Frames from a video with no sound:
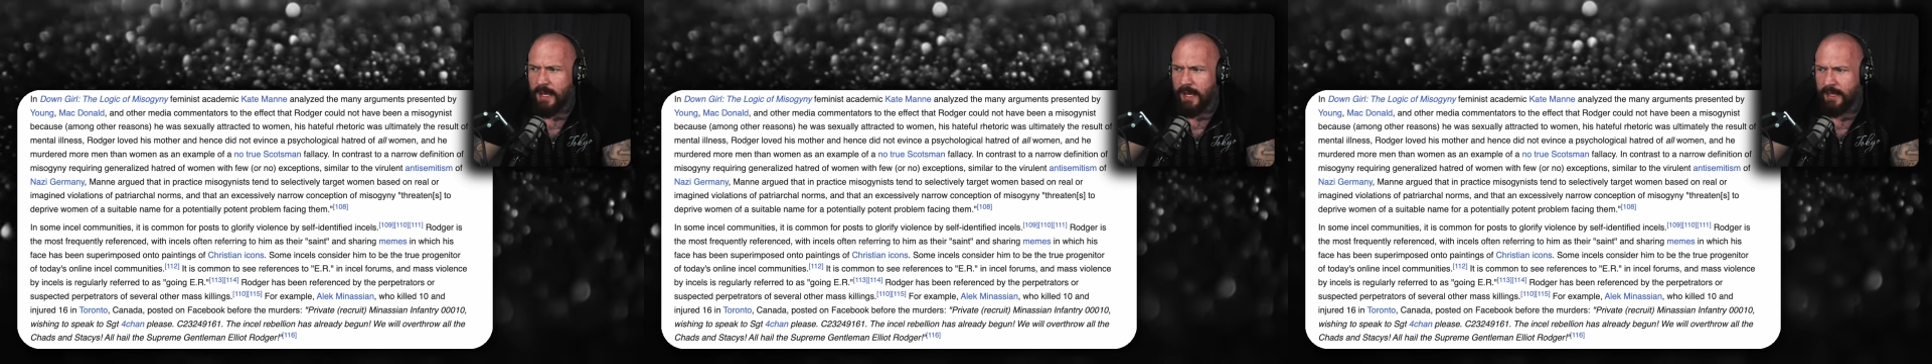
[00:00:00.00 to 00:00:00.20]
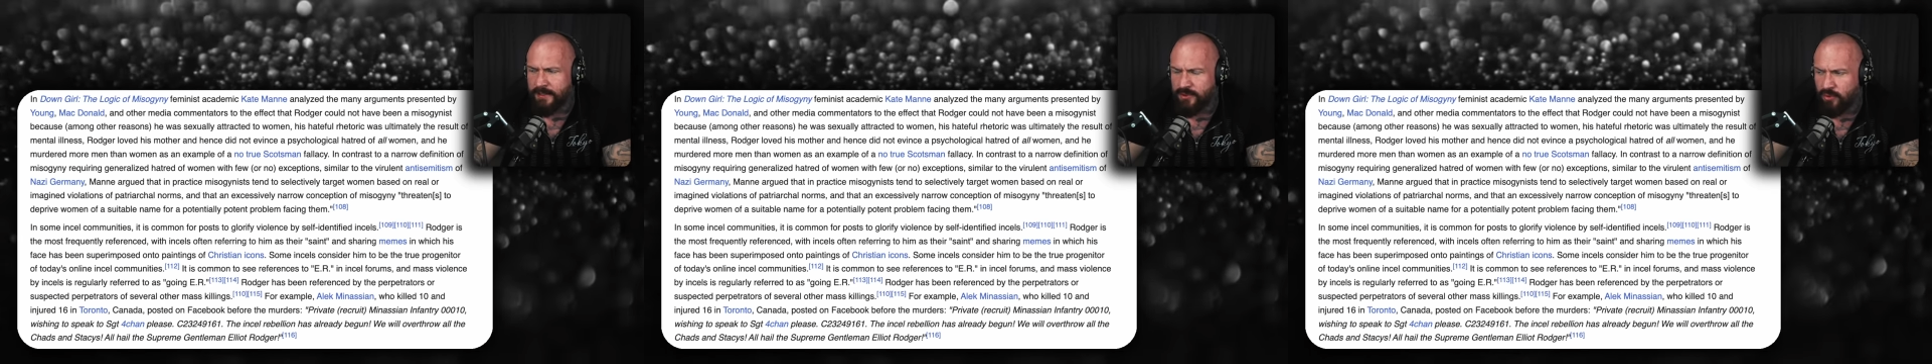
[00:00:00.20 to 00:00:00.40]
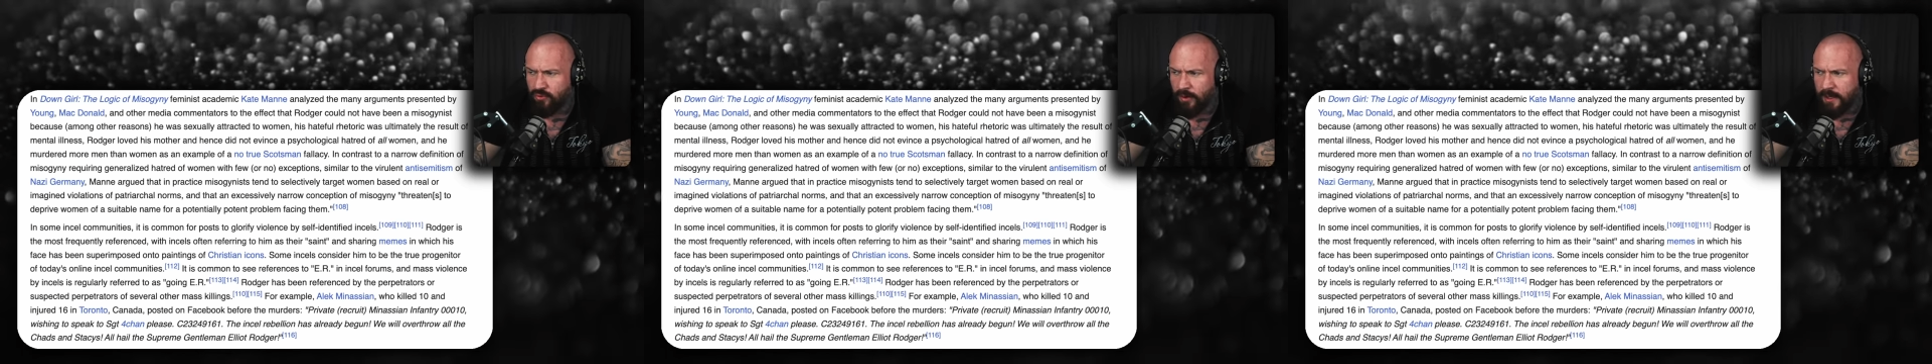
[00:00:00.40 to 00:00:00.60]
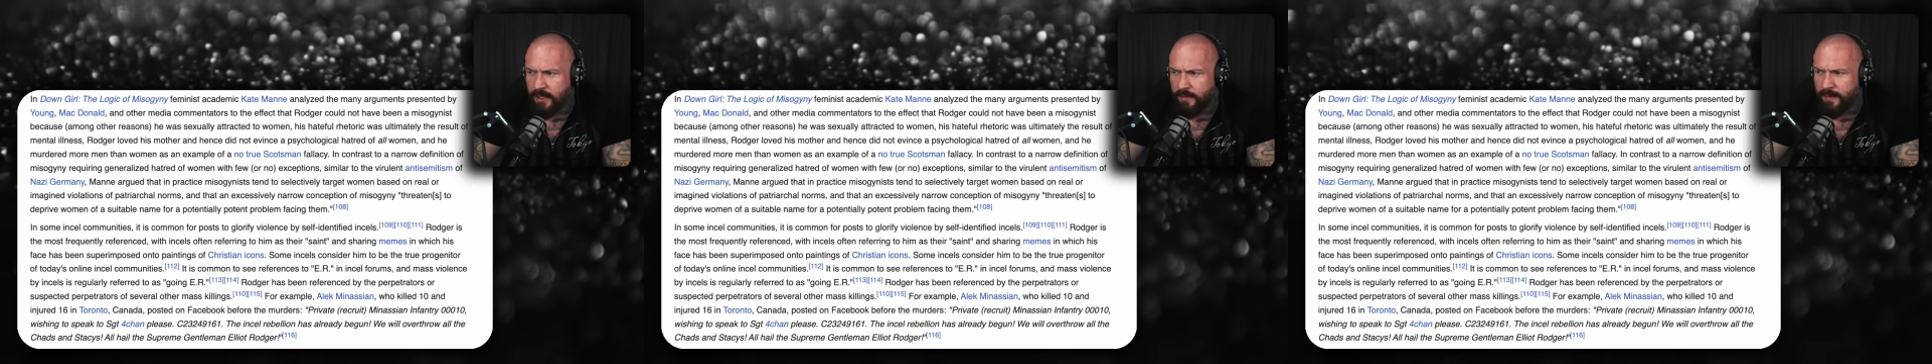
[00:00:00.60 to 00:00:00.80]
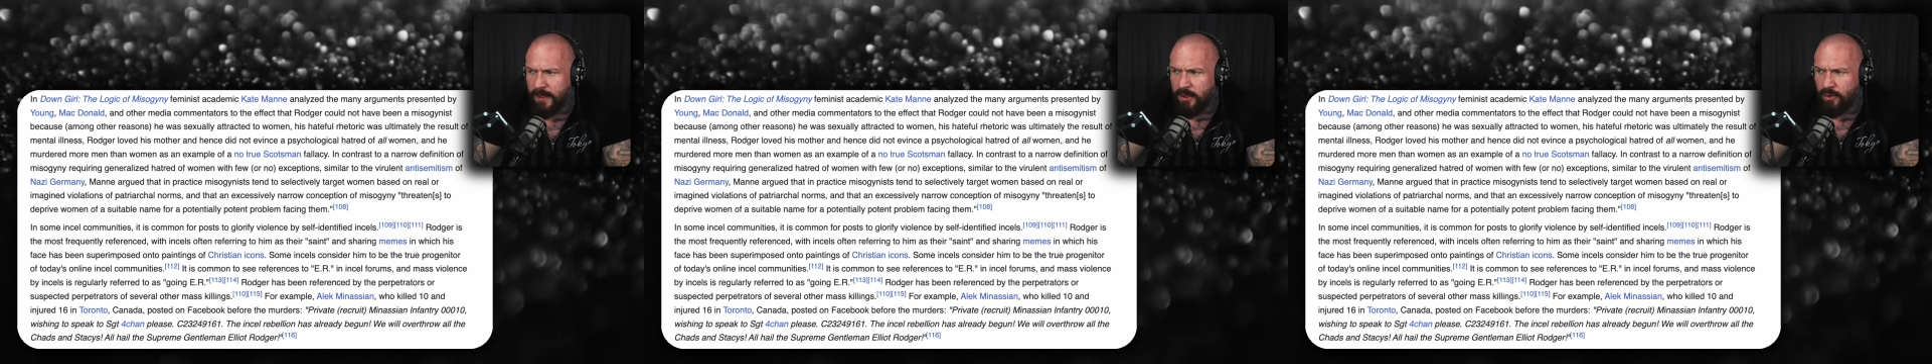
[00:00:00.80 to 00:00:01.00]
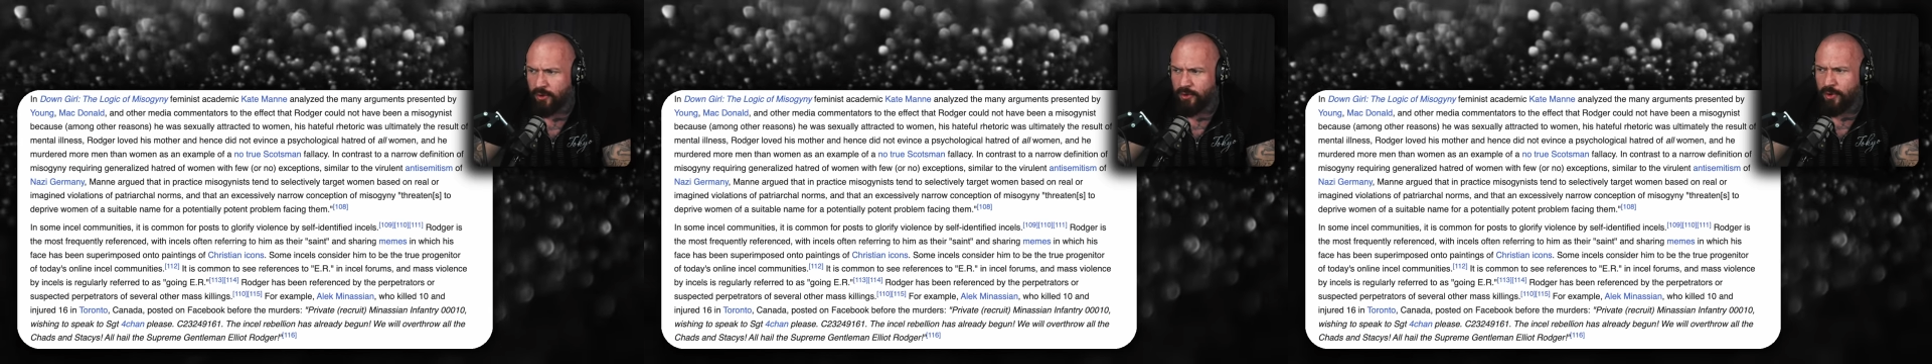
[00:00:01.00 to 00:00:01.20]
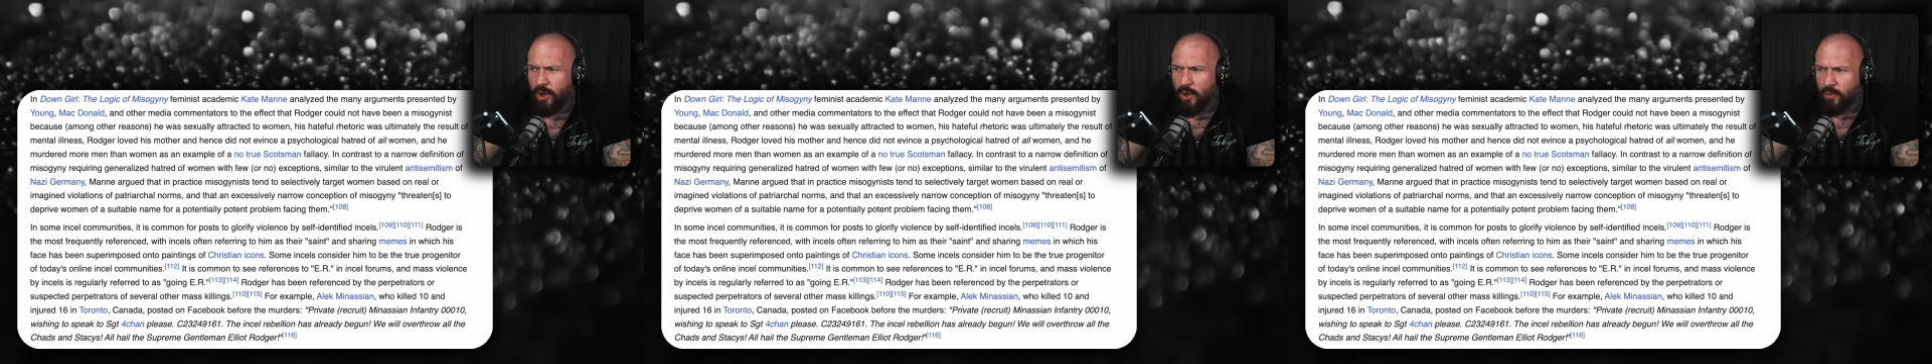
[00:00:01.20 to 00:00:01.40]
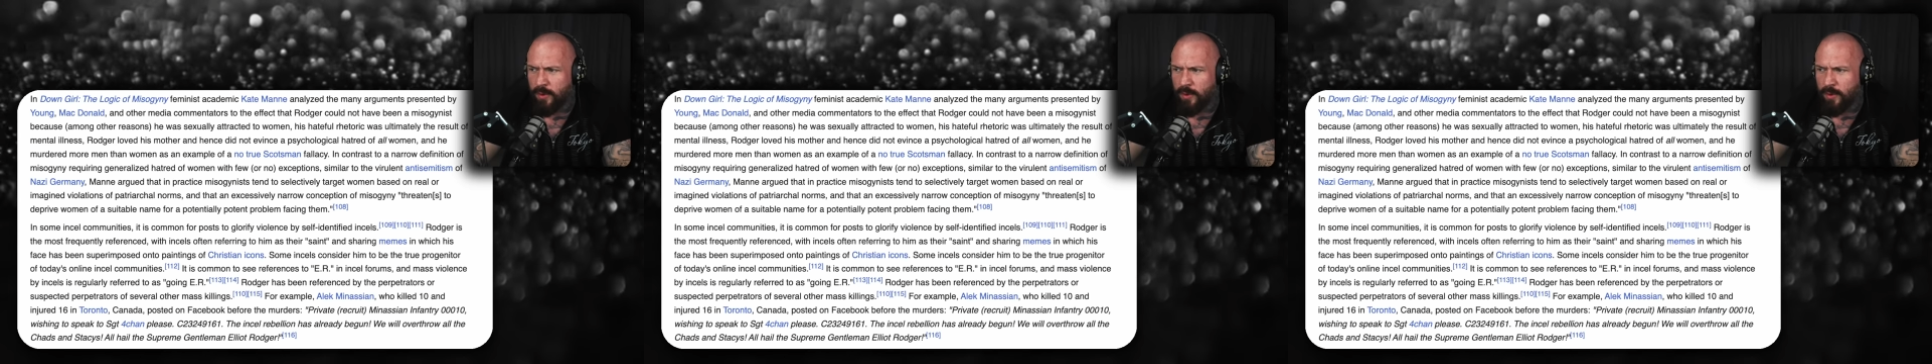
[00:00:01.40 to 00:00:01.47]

has already begun.